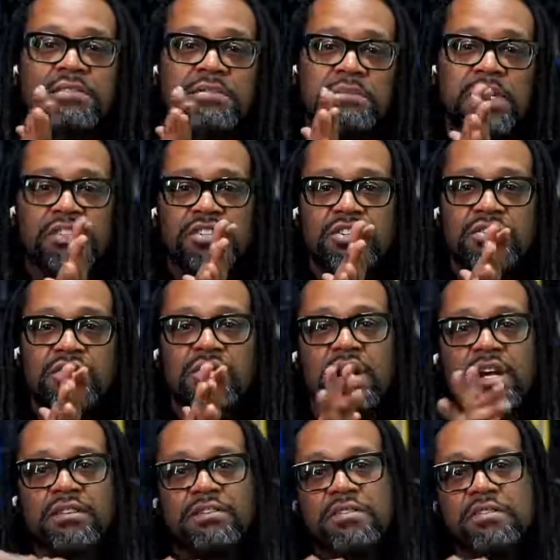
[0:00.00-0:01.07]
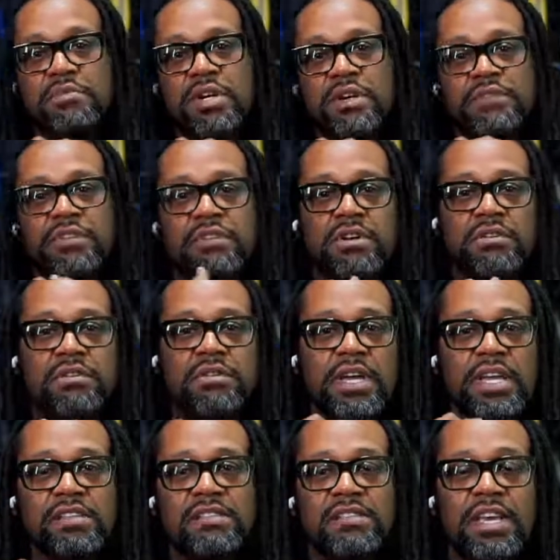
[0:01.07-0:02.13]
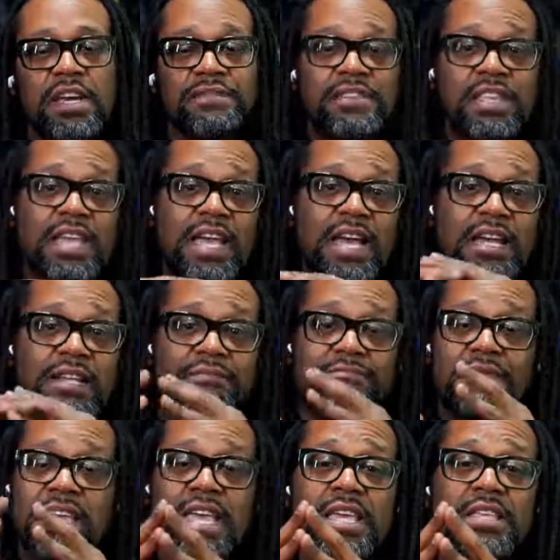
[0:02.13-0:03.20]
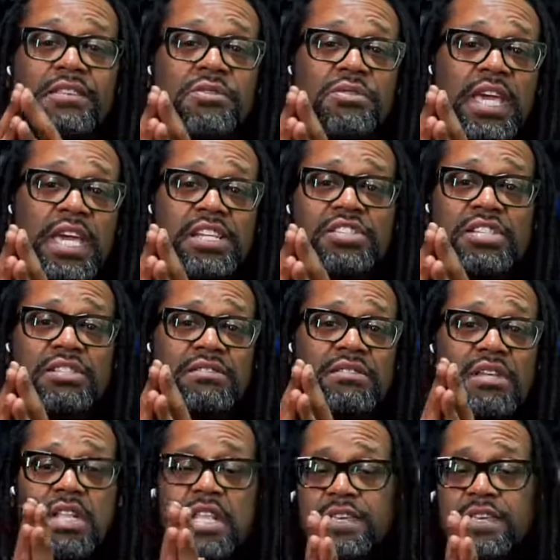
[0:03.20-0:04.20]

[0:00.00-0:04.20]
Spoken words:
So make sure you go out to one of your local ACFs. They got 8 locations.